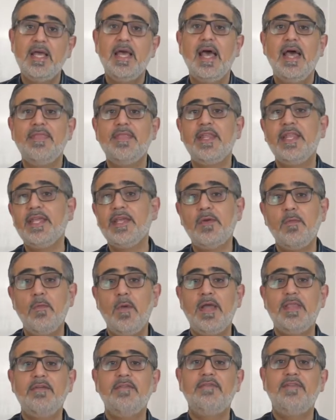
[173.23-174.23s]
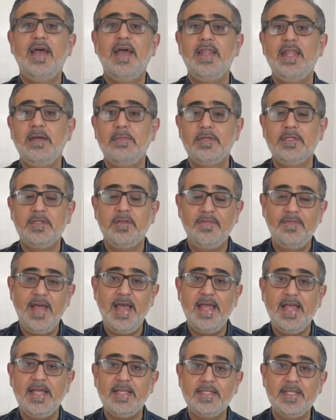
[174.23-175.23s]
and then he can weigh the fat and how much the
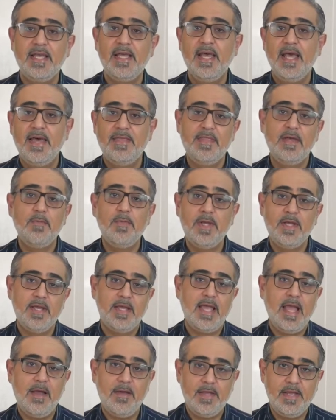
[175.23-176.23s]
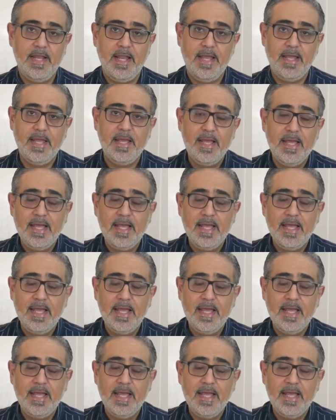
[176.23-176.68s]
fat is, and then we can calculate.